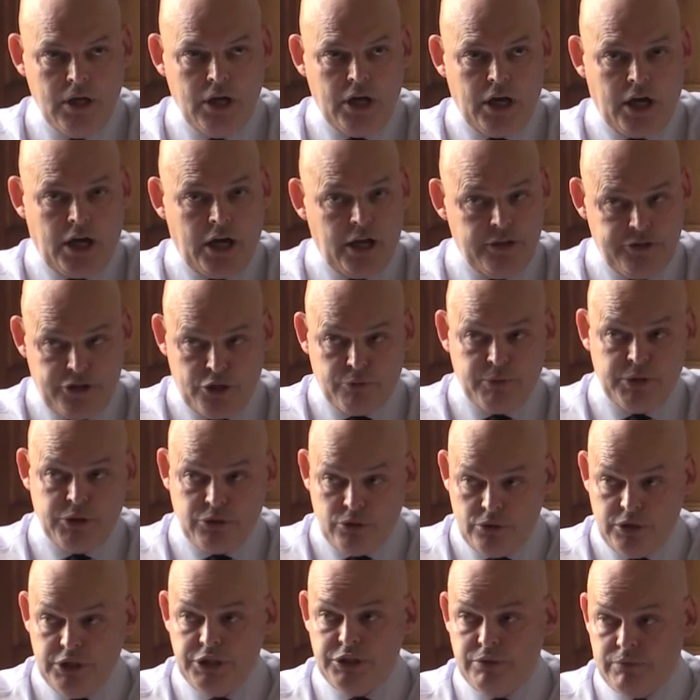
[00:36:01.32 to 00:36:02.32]
And I think we
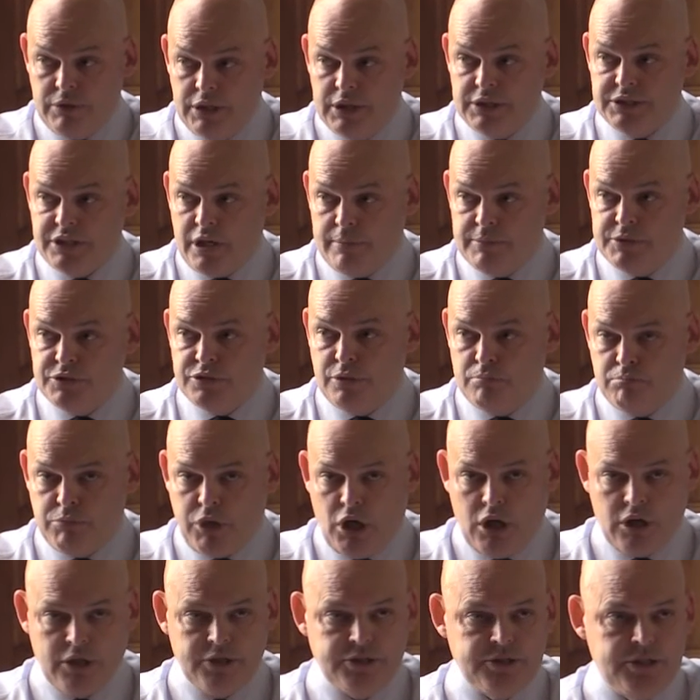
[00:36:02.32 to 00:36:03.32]
do need to re-examine some
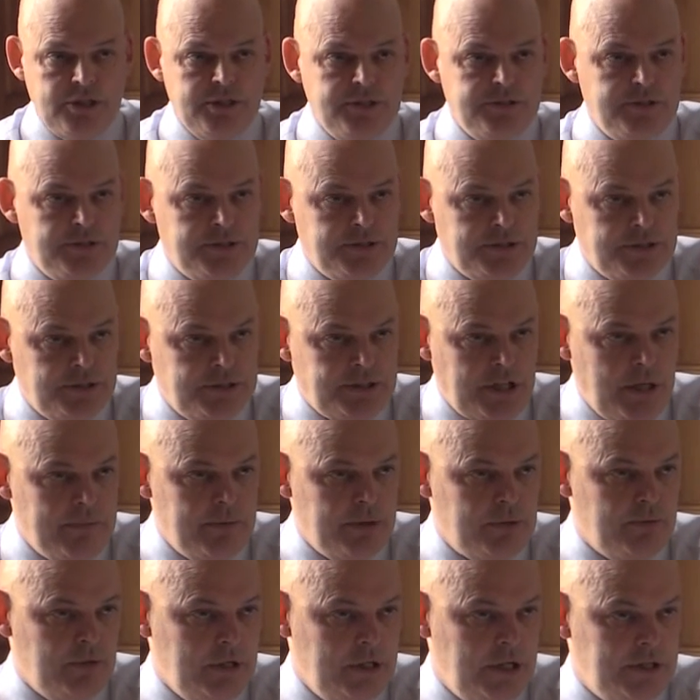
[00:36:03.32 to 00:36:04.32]
policies, the
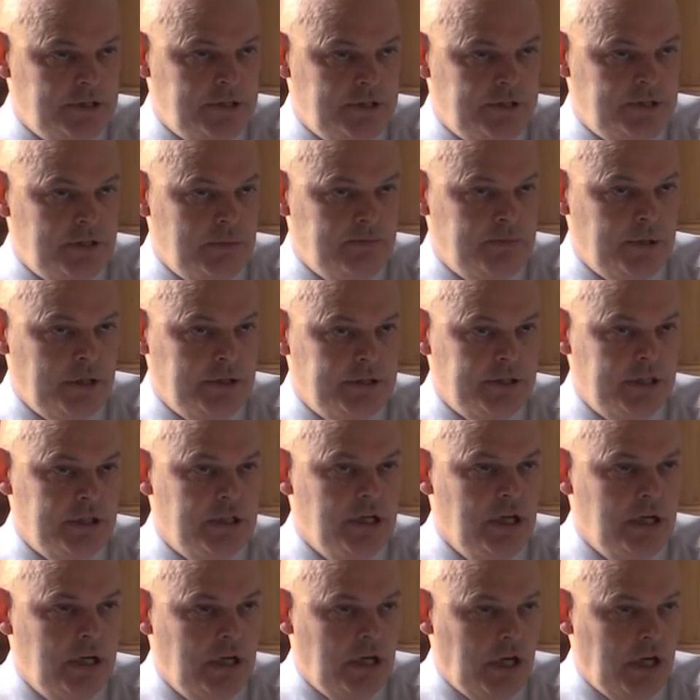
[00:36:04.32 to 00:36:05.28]
systemic relationship building,